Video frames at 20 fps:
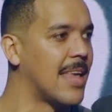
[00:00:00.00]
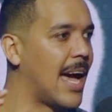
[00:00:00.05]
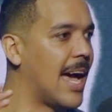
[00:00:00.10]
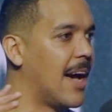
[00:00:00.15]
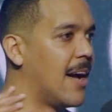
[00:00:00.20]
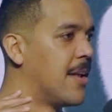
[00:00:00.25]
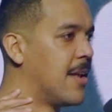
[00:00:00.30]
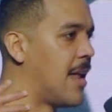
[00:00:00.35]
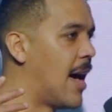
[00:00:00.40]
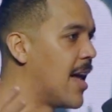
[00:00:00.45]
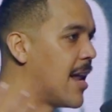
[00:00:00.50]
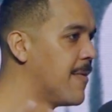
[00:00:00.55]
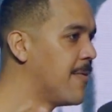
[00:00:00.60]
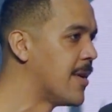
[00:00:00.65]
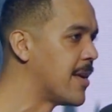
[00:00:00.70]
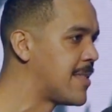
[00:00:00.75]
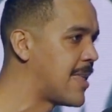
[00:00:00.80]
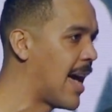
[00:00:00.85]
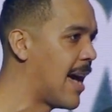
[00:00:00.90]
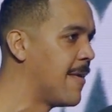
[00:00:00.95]
that a lot of
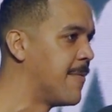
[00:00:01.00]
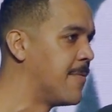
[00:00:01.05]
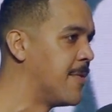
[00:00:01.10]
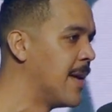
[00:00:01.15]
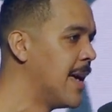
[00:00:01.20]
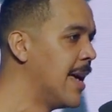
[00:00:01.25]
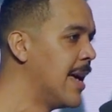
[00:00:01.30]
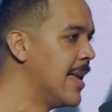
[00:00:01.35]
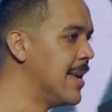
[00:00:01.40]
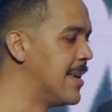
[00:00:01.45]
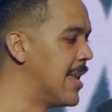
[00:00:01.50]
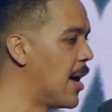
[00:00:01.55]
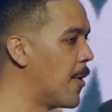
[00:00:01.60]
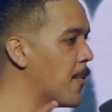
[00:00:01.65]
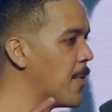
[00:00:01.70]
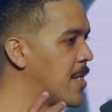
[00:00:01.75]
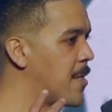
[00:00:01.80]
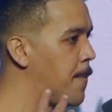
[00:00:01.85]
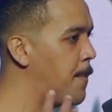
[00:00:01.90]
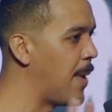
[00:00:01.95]
us have dealt
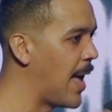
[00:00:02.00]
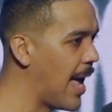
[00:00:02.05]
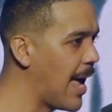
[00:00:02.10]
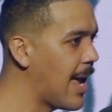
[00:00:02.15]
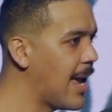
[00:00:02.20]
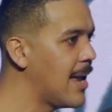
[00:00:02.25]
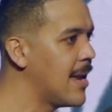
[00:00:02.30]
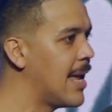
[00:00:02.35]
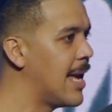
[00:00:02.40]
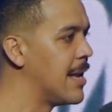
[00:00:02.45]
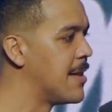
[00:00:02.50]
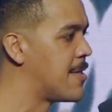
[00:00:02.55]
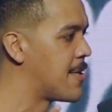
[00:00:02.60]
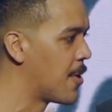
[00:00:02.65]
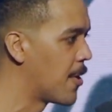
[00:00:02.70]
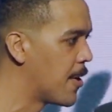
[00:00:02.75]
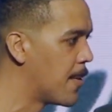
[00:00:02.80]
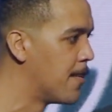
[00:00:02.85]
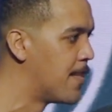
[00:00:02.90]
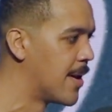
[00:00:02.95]
with pain and
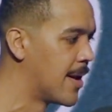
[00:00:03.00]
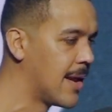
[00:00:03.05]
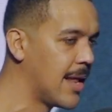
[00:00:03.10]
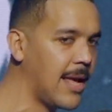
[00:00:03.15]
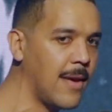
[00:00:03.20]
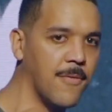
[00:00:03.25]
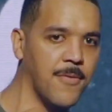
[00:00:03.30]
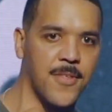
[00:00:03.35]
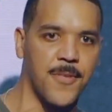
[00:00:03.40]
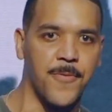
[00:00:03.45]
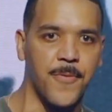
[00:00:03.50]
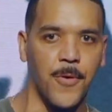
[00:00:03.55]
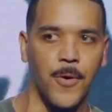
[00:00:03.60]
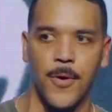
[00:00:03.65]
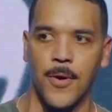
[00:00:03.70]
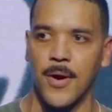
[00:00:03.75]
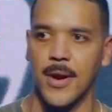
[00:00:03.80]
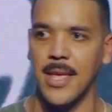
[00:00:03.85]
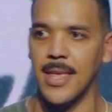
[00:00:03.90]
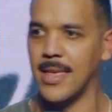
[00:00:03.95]
certain beliefs
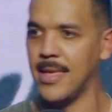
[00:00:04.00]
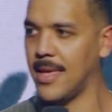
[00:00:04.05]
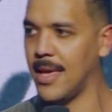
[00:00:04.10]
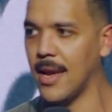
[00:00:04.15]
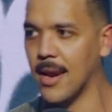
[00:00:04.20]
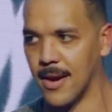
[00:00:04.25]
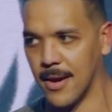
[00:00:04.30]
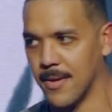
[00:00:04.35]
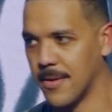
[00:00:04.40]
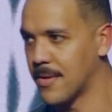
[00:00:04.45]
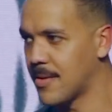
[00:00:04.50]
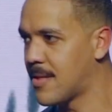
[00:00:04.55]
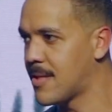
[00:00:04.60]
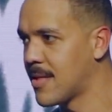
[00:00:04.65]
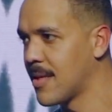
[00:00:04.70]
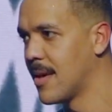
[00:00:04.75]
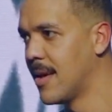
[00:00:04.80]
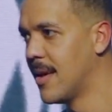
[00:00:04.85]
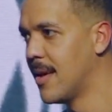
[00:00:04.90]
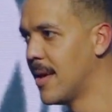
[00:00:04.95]
for
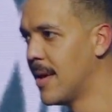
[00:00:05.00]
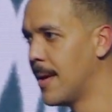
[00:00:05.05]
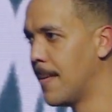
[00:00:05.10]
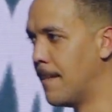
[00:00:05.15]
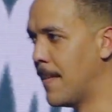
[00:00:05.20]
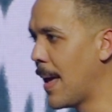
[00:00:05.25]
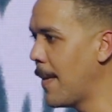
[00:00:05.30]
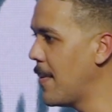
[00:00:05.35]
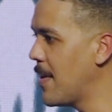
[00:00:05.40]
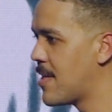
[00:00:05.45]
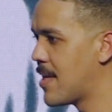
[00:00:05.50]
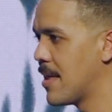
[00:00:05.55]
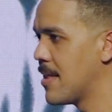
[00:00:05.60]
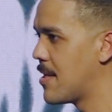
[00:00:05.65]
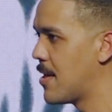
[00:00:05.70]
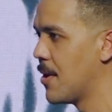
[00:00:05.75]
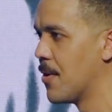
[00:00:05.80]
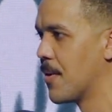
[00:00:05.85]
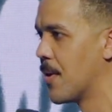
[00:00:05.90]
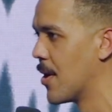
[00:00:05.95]
years, maybe
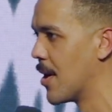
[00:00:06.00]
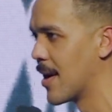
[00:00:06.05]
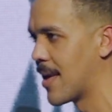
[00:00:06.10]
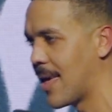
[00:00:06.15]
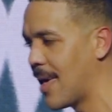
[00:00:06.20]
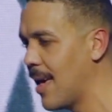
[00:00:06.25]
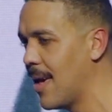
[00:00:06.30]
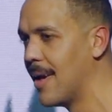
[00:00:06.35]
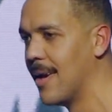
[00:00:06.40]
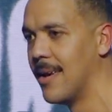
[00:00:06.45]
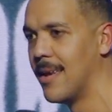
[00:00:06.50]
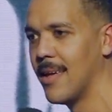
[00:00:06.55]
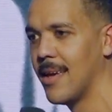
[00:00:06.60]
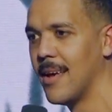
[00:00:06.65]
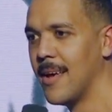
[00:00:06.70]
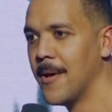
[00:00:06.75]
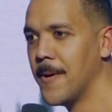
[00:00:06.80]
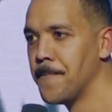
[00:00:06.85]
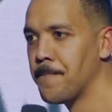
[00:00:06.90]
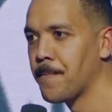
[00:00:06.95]
since you were a kid,
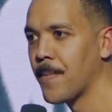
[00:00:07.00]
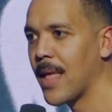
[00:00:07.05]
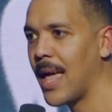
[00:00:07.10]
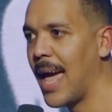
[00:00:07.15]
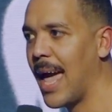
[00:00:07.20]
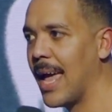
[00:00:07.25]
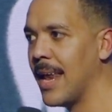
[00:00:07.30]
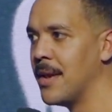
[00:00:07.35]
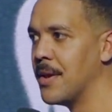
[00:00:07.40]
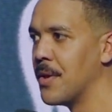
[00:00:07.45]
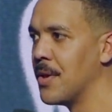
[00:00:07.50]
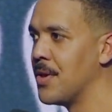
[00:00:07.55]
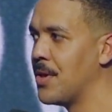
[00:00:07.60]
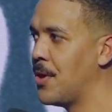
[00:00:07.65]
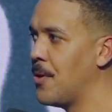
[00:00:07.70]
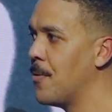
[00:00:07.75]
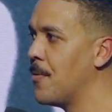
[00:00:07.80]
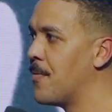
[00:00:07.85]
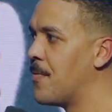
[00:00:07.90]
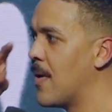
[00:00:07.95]
and
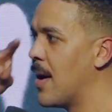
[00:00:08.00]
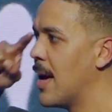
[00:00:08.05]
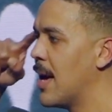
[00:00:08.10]
you've